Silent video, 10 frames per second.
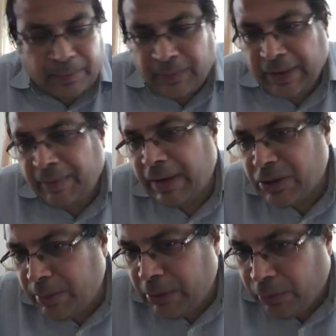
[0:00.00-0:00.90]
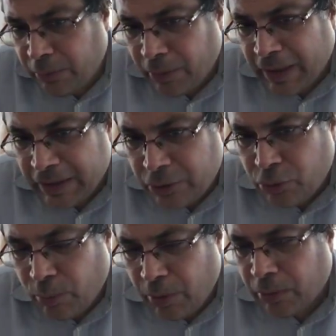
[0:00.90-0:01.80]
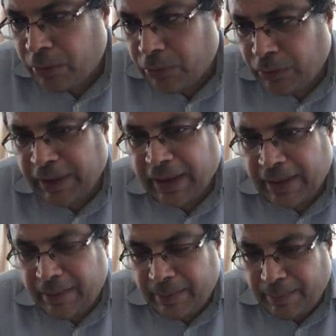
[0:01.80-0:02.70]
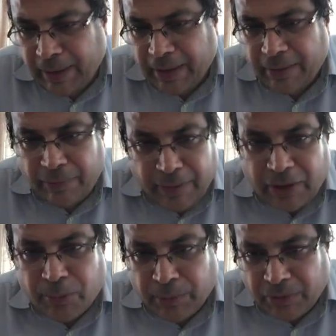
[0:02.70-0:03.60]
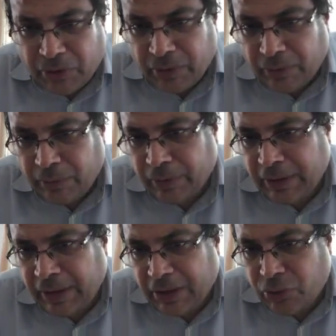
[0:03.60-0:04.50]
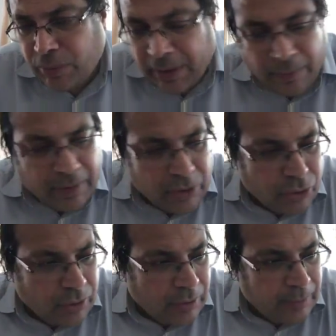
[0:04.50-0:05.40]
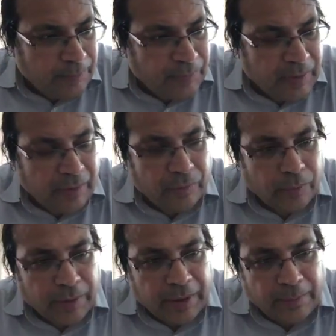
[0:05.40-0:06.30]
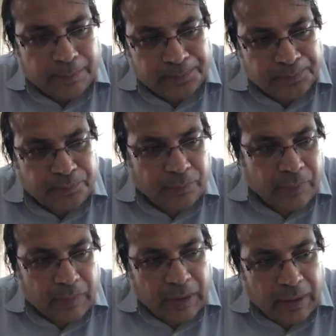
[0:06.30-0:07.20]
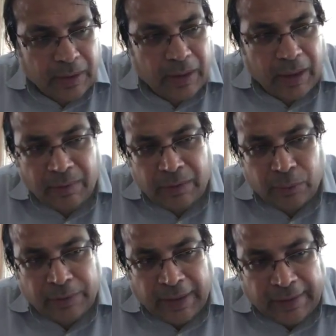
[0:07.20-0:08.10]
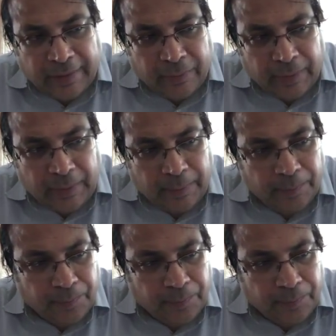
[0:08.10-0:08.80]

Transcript: They have asked me to forecast tomorrow so they can make fresh positions for the next week, which is okay. I will do that as well.